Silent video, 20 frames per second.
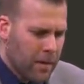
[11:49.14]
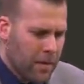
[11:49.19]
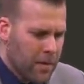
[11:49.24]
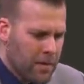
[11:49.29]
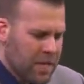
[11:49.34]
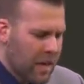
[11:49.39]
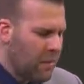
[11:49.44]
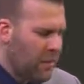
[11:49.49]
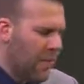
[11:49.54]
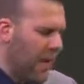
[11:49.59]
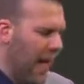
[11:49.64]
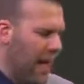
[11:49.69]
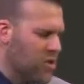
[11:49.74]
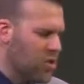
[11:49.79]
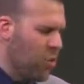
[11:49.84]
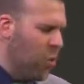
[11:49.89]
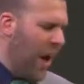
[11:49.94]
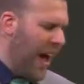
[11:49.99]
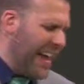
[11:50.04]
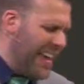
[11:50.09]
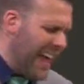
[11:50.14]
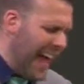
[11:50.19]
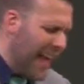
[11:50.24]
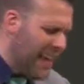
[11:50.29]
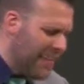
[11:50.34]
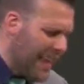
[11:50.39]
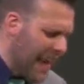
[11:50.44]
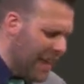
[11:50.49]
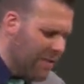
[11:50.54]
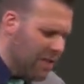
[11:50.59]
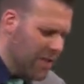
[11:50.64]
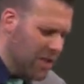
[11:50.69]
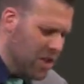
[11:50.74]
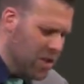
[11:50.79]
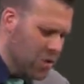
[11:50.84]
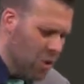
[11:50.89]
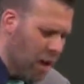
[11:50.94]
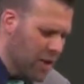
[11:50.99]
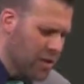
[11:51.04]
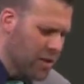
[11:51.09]
Some have asked why God gave these
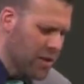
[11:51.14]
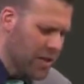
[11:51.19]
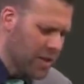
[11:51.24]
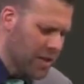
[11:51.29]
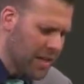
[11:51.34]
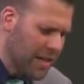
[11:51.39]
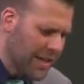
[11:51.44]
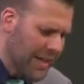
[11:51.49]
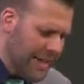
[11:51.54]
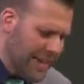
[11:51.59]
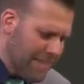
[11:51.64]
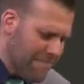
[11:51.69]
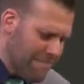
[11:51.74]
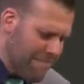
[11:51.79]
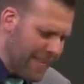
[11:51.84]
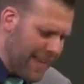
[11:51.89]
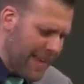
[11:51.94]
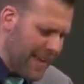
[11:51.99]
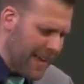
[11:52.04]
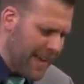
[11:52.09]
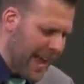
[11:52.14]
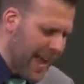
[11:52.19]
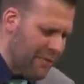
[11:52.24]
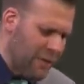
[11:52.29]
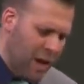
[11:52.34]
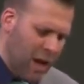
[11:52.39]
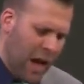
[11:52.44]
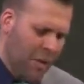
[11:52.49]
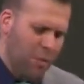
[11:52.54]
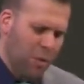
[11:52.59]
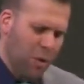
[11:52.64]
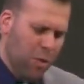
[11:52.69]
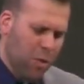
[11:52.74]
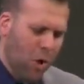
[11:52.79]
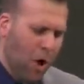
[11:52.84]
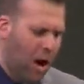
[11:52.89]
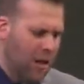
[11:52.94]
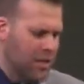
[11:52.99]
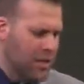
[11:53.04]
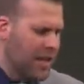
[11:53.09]
instructions, and I have a couple
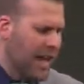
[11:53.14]
thoughts.